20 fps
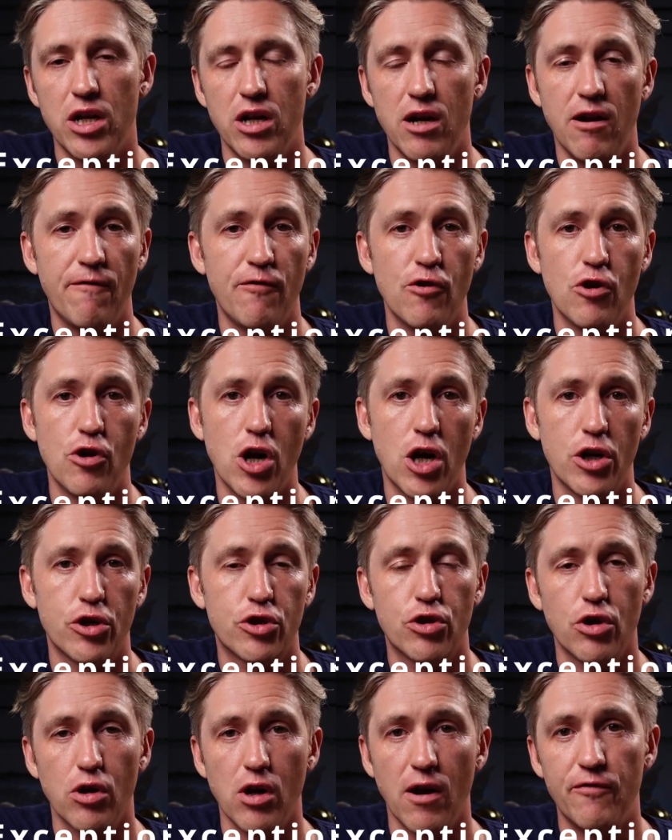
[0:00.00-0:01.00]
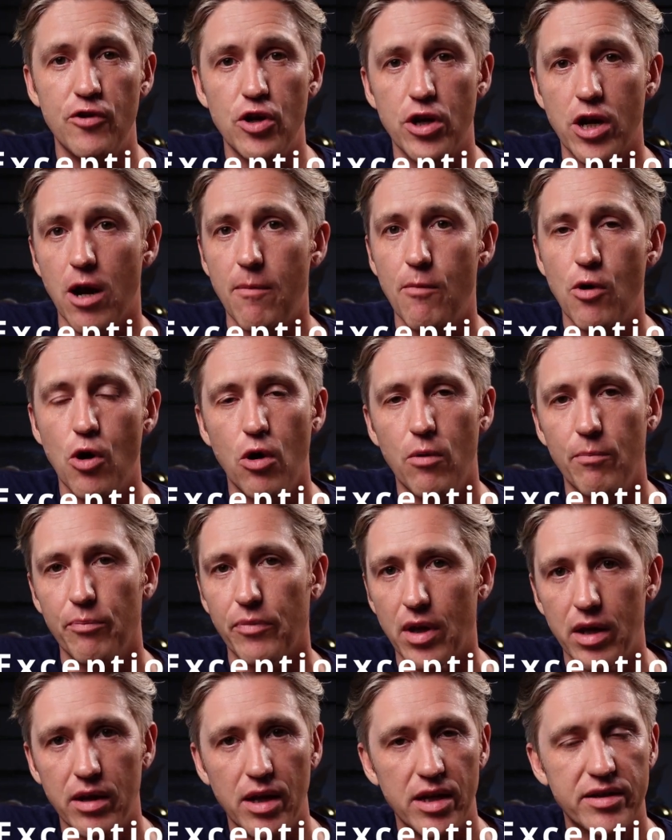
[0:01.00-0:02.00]
And if you're not sure after you come
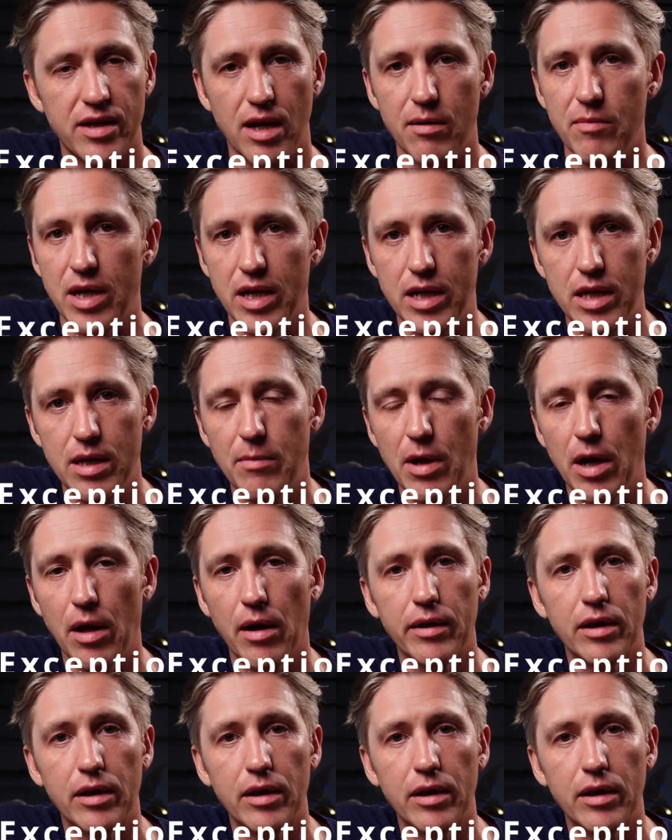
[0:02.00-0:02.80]
home, send me an email.